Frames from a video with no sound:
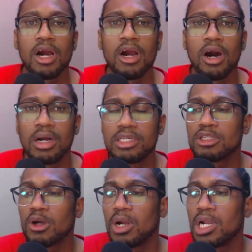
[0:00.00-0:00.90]
God is
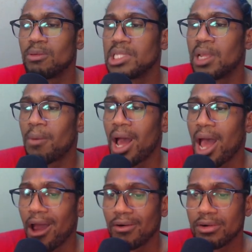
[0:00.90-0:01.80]
calling them
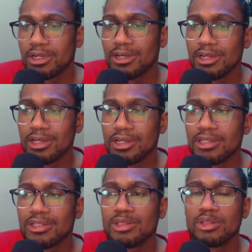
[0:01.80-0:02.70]
out
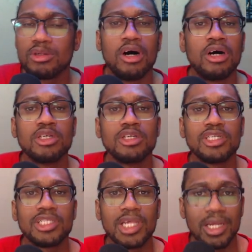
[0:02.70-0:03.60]
to
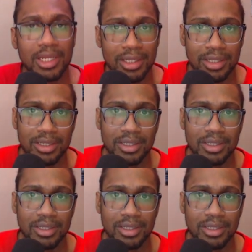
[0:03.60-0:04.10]
understand